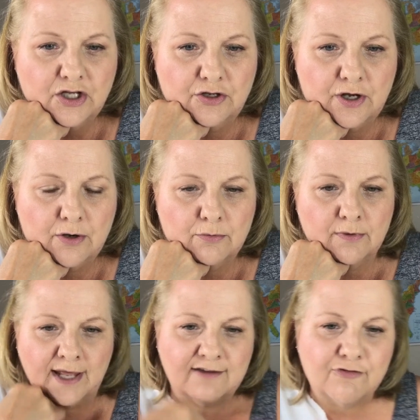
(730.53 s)
You know,
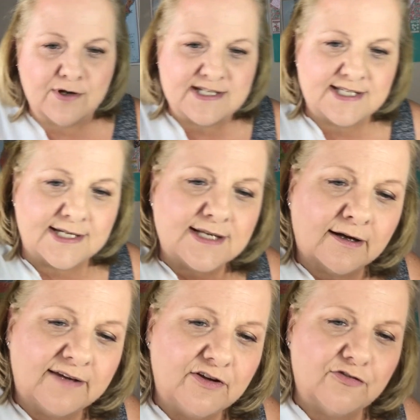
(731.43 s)
like for instance,
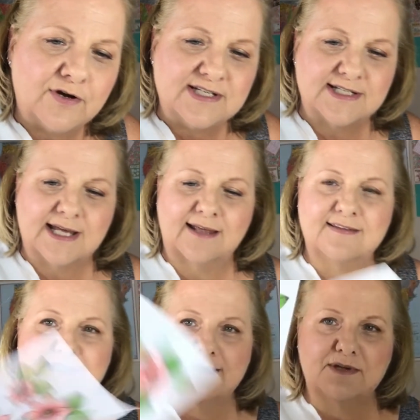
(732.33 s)
I'll give you a for instance, like
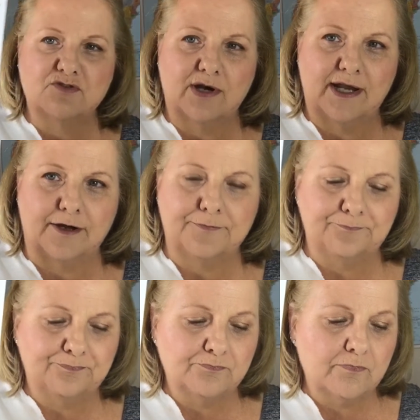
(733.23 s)
in this image right here.
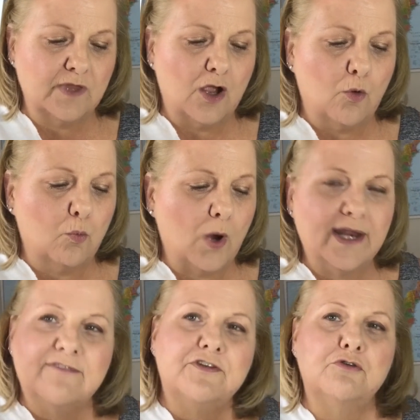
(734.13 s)
What
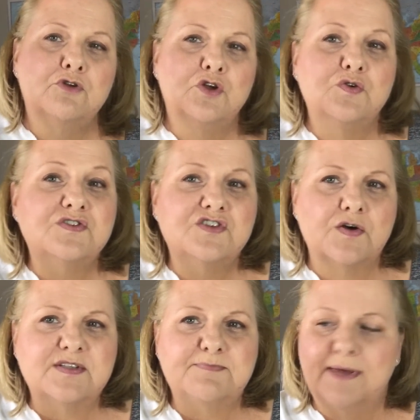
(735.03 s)
if you use
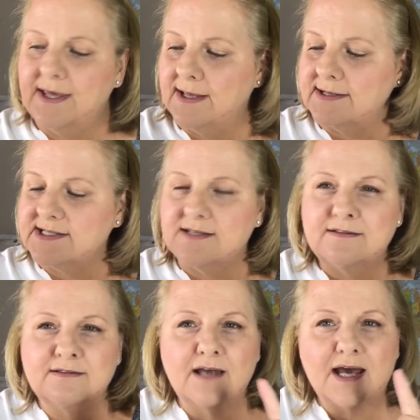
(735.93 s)
those pens
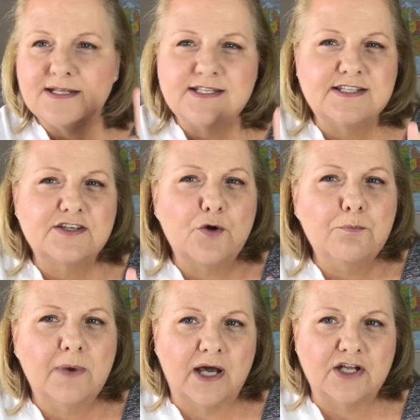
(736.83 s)
not so
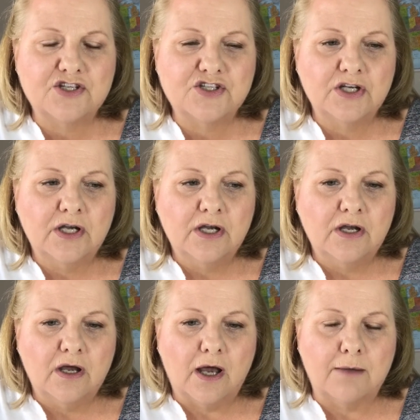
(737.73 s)
much
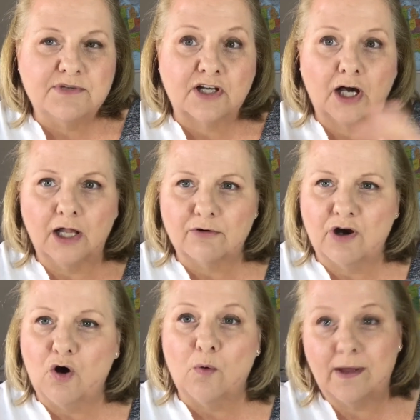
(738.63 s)
to color
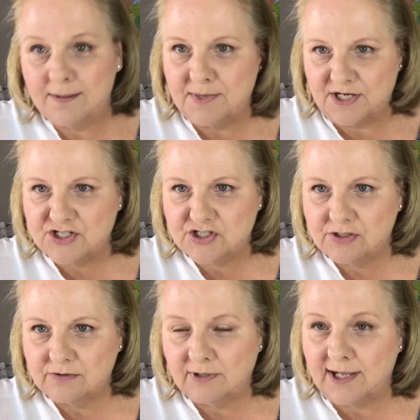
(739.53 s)
a whole image
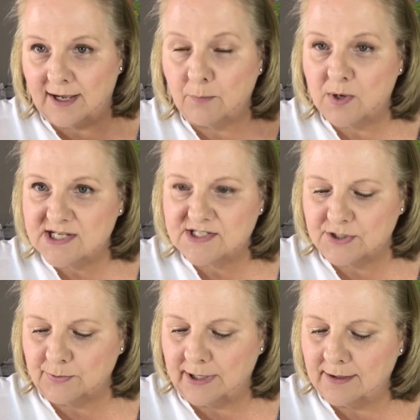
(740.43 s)
like I was
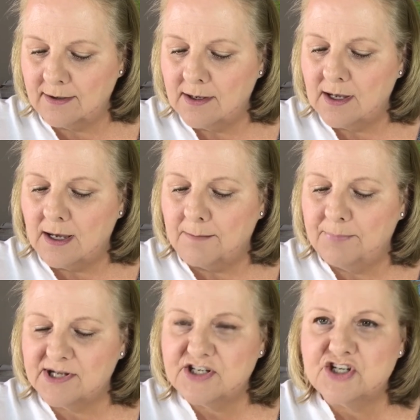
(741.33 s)
doing,
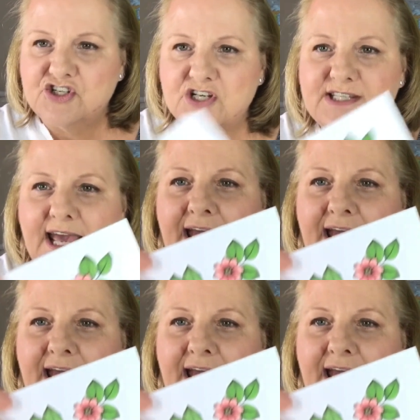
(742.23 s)
but to just